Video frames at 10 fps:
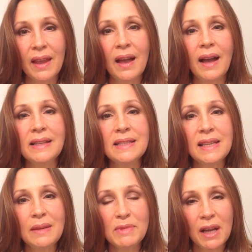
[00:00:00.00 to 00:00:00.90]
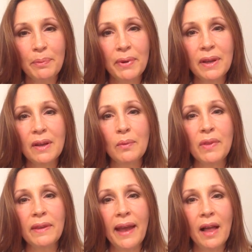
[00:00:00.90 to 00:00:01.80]
I teamed up
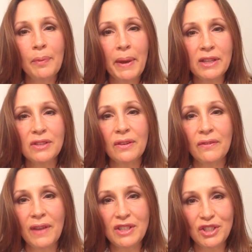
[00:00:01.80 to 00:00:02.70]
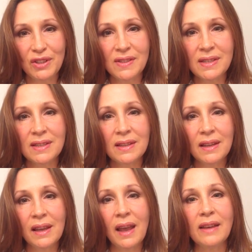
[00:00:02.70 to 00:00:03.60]
with Calpesh Ventures,
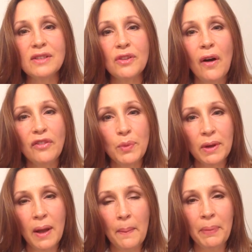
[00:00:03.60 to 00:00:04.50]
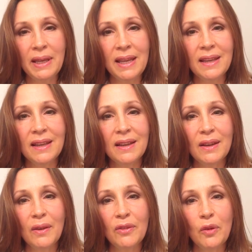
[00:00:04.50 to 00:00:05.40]
a software company,
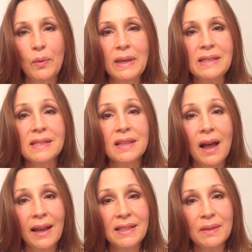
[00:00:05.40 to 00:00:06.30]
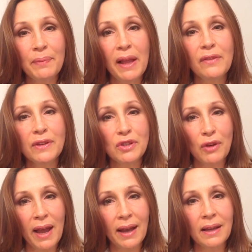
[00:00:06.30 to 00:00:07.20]
so we designed Pelvic
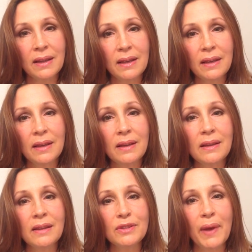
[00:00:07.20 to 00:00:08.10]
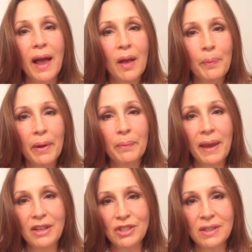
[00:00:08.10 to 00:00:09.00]
Track to help
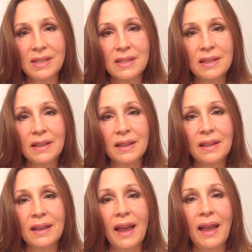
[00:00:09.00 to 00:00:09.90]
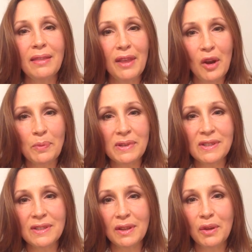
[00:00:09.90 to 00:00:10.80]
patients and
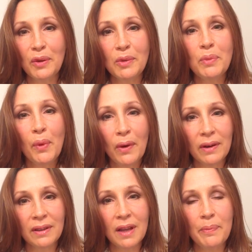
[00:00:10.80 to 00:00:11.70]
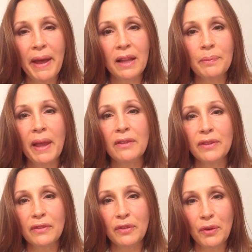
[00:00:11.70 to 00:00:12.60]
therapists learn more about
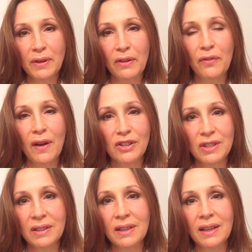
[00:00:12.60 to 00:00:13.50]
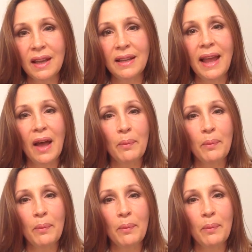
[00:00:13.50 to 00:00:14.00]
pelvic floor dysfunction and how